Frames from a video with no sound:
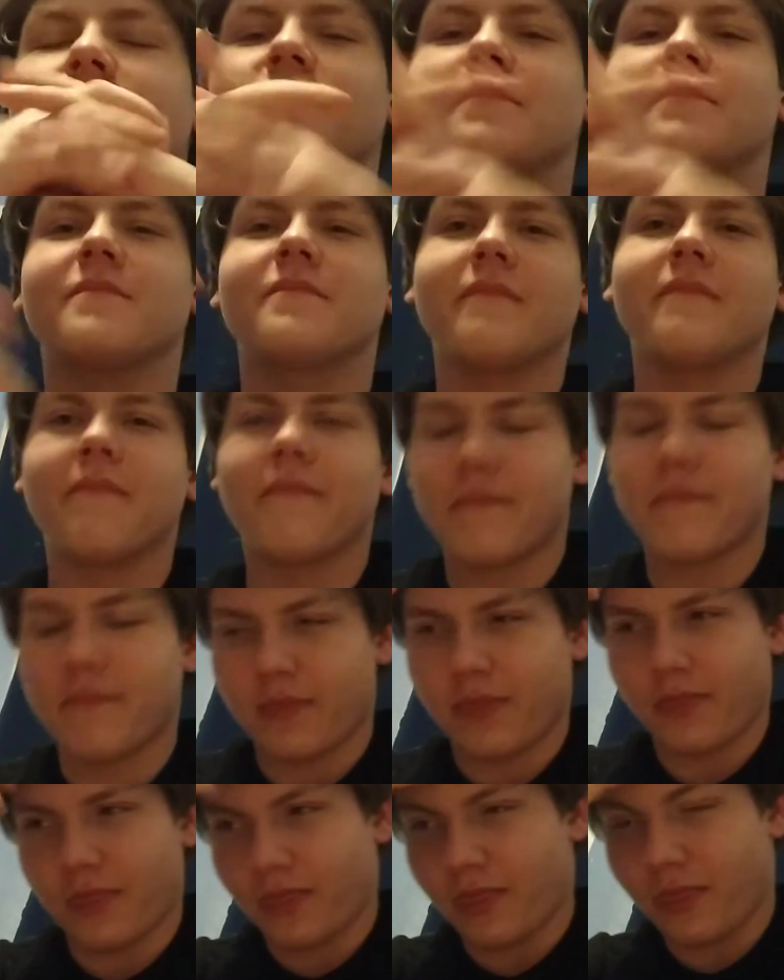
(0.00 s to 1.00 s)
Also, and
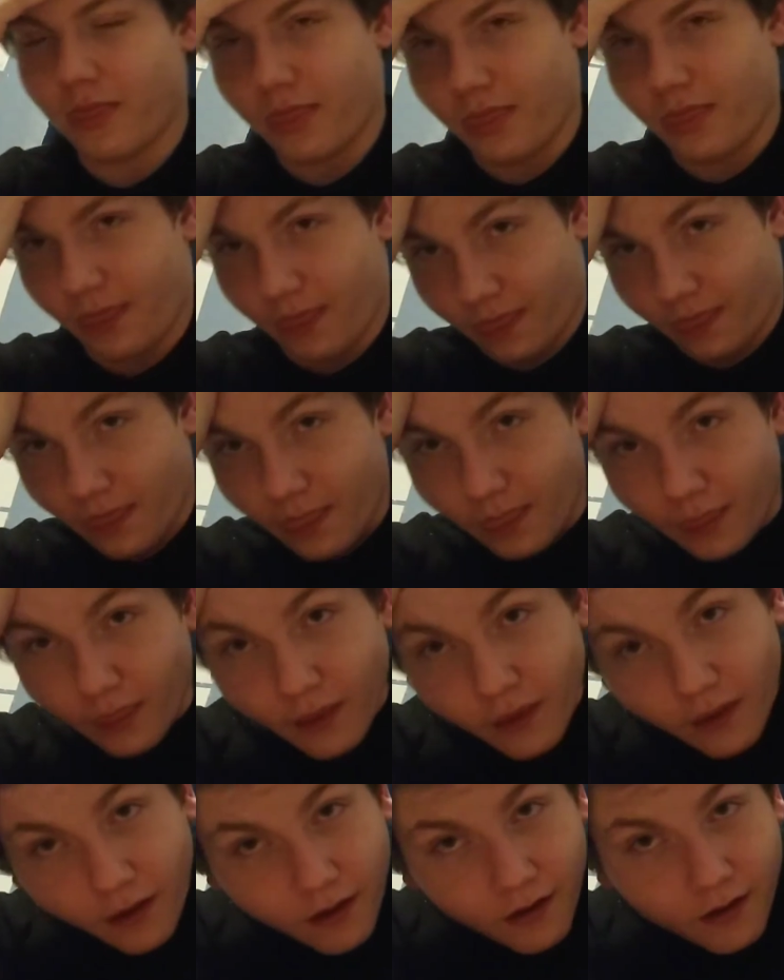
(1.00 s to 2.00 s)
Jeffree
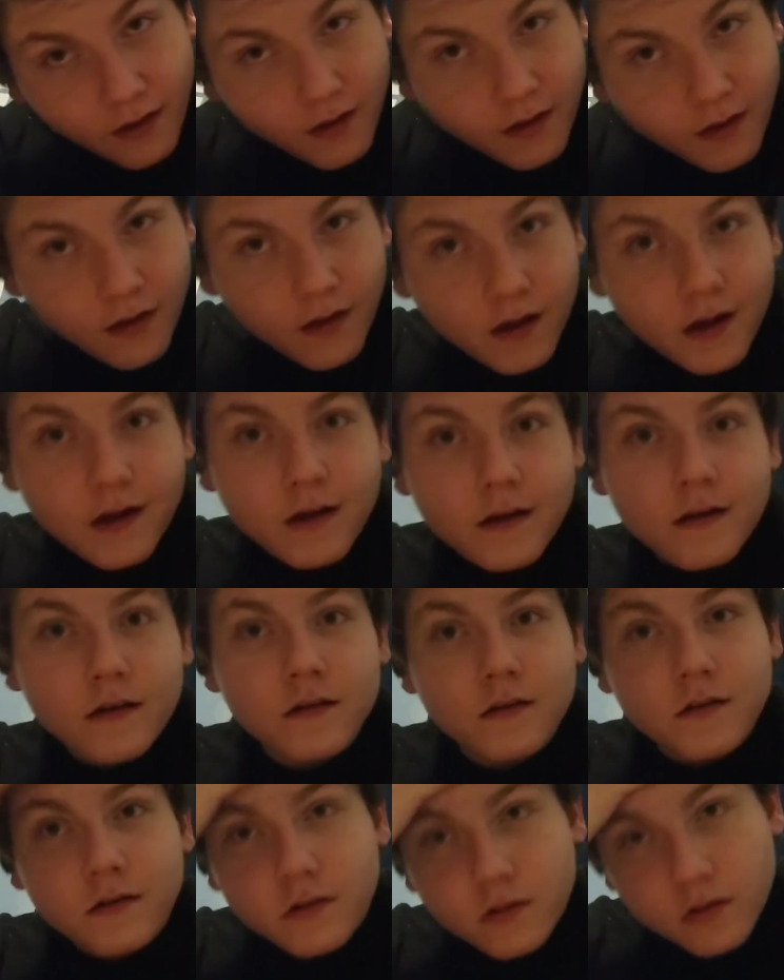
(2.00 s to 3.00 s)
Star. Oh my
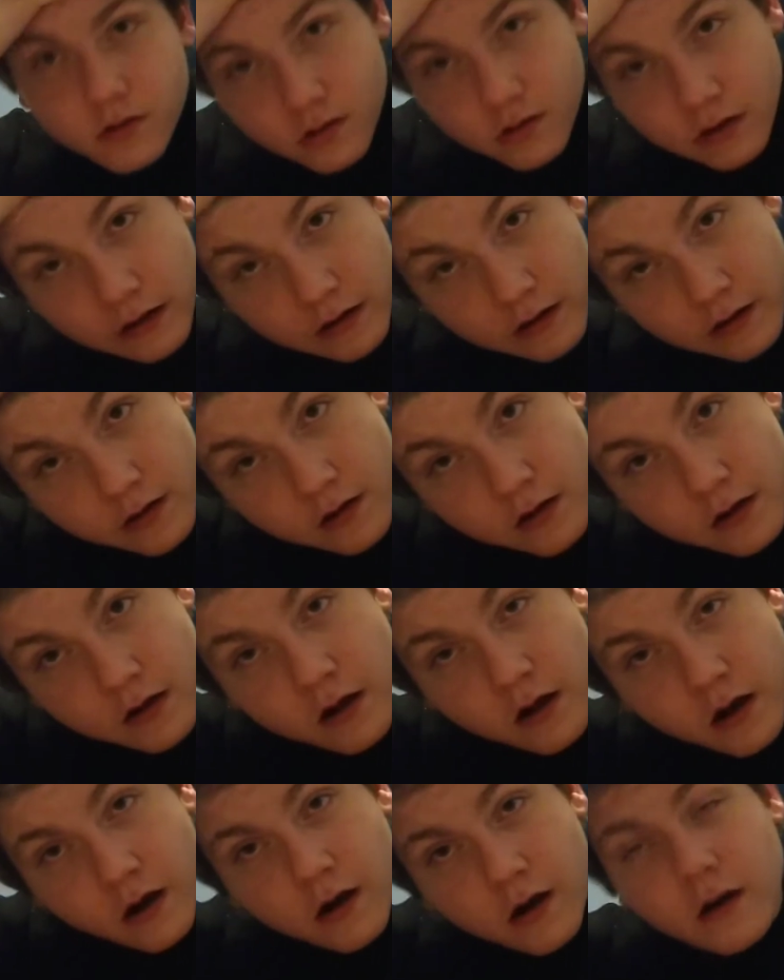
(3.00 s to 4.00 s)
god, from the
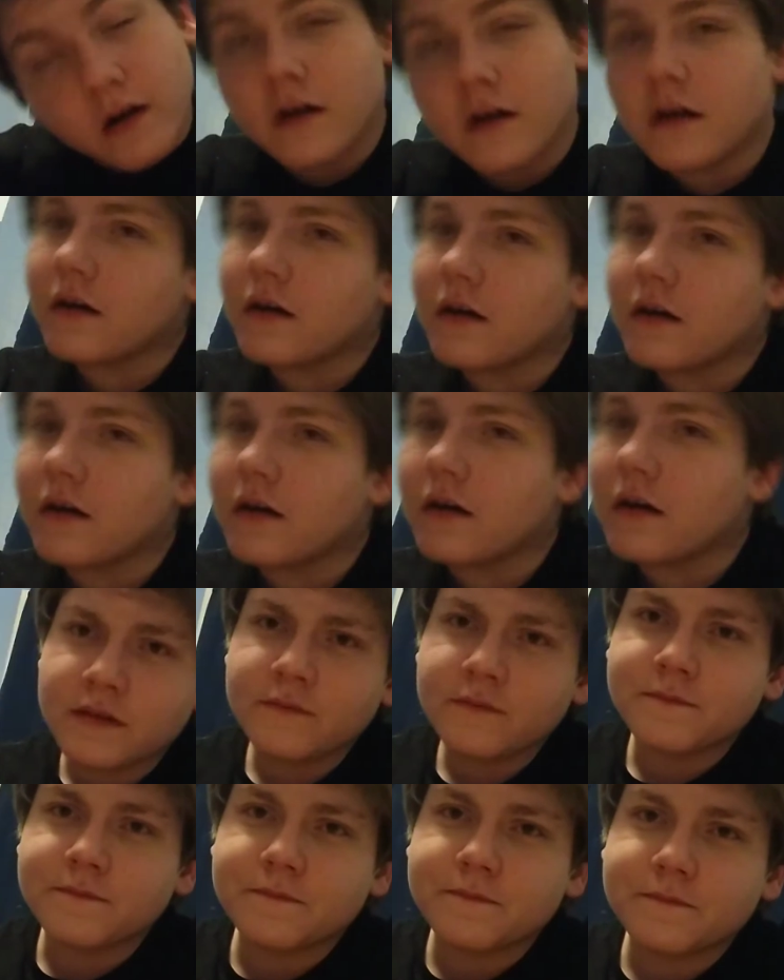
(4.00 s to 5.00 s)
very first
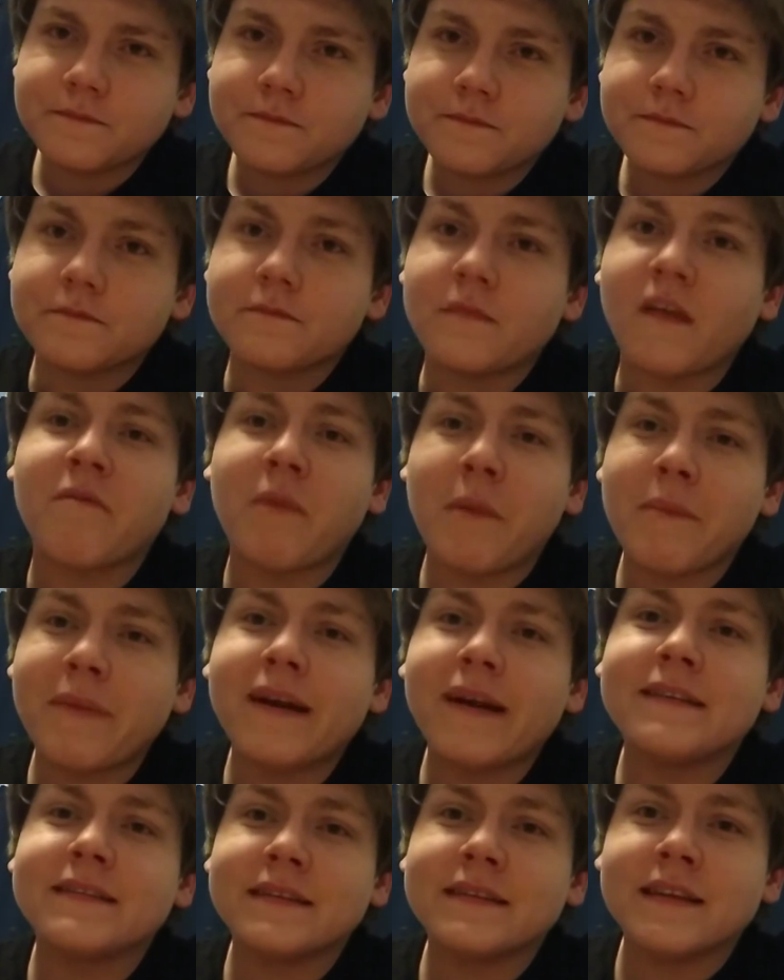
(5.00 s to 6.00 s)
episode
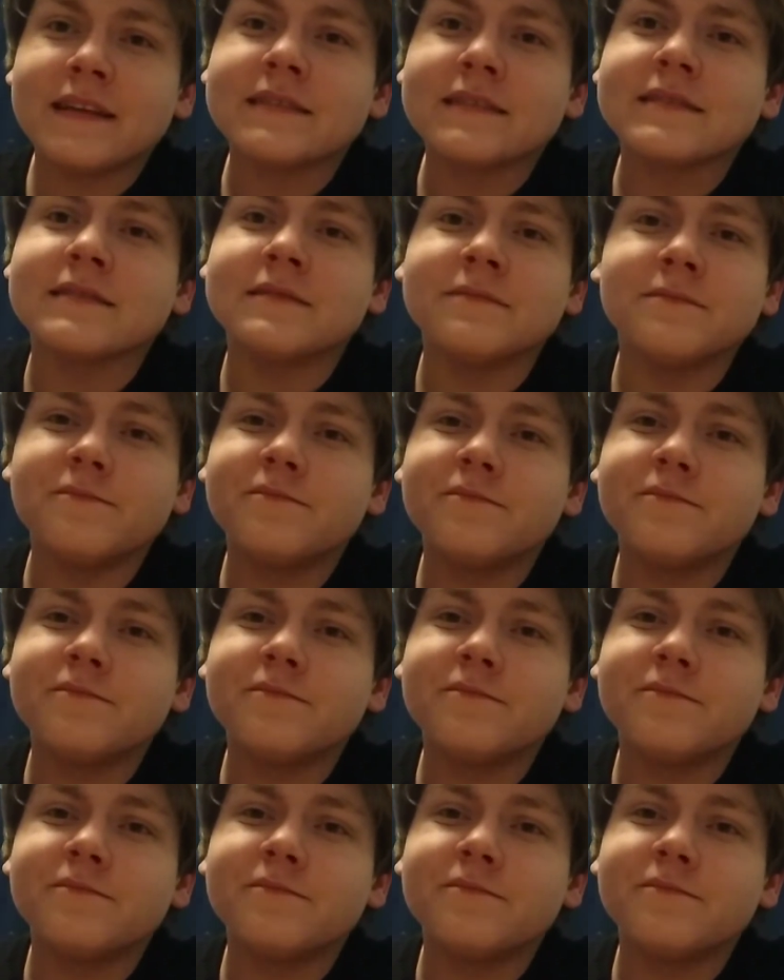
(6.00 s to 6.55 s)
show